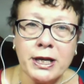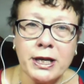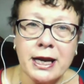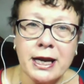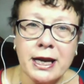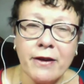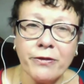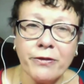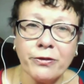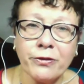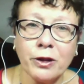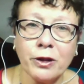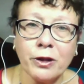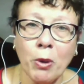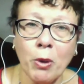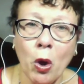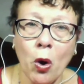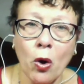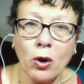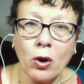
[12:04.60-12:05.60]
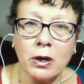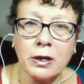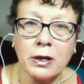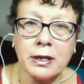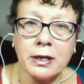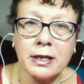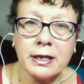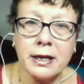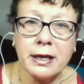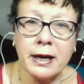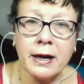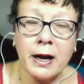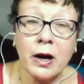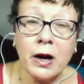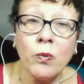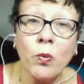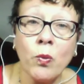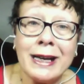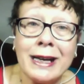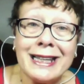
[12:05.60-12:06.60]
left the blocks
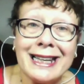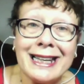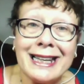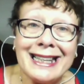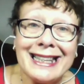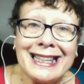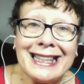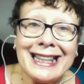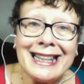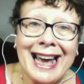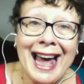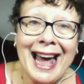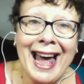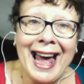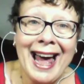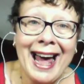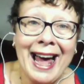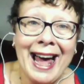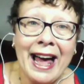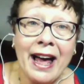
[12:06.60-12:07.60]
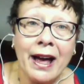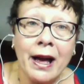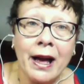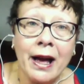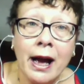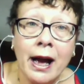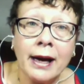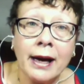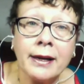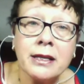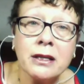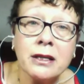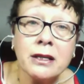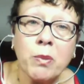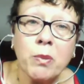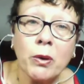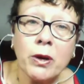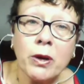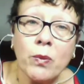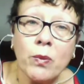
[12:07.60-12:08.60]
and went into the air. And as his
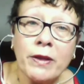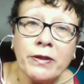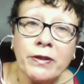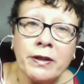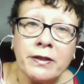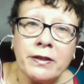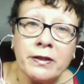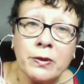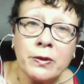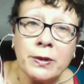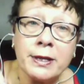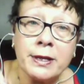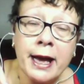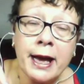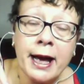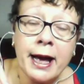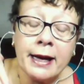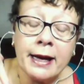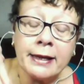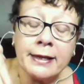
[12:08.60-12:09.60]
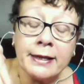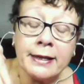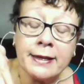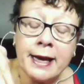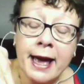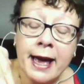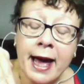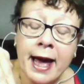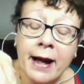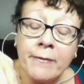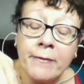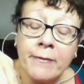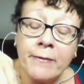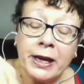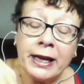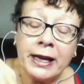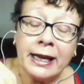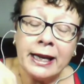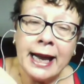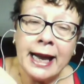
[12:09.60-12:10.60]
body went into the air,
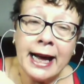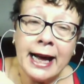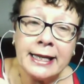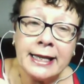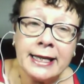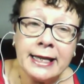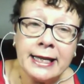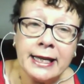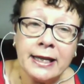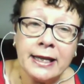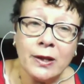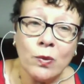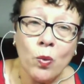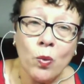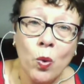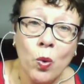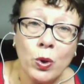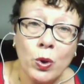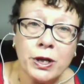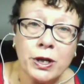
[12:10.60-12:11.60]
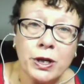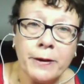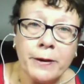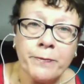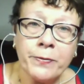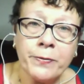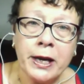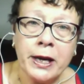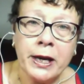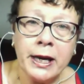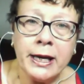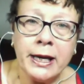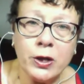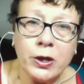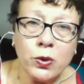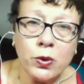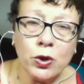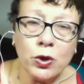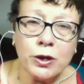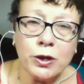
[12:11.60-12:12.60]
landing in the water, he
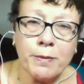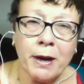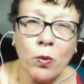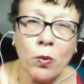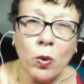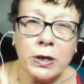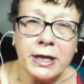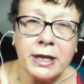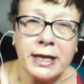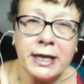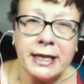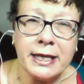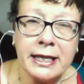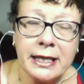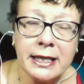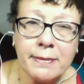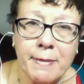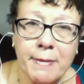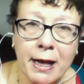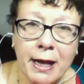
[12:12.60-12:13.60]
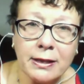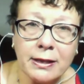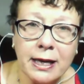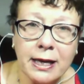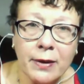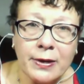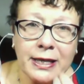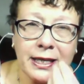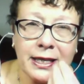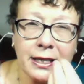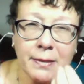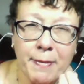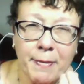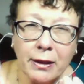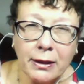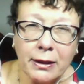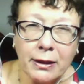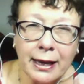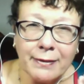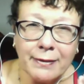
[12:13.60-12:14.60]
talked about what he smelt, how he
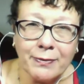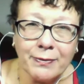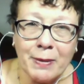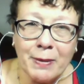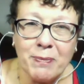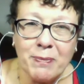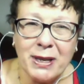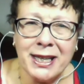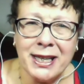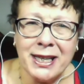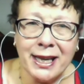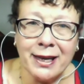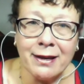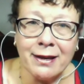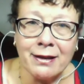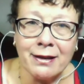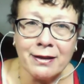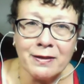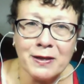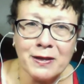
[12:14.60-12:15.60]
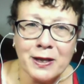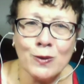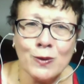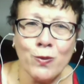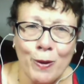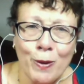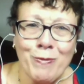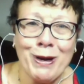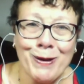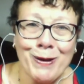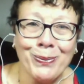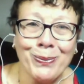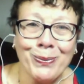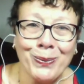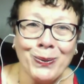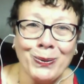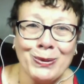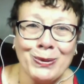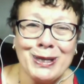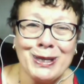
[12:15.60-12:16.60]
smelt that particular swimming
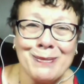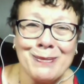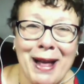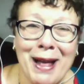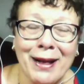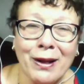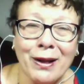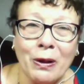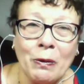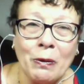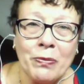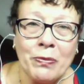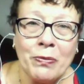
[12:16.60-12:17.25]
pool smell,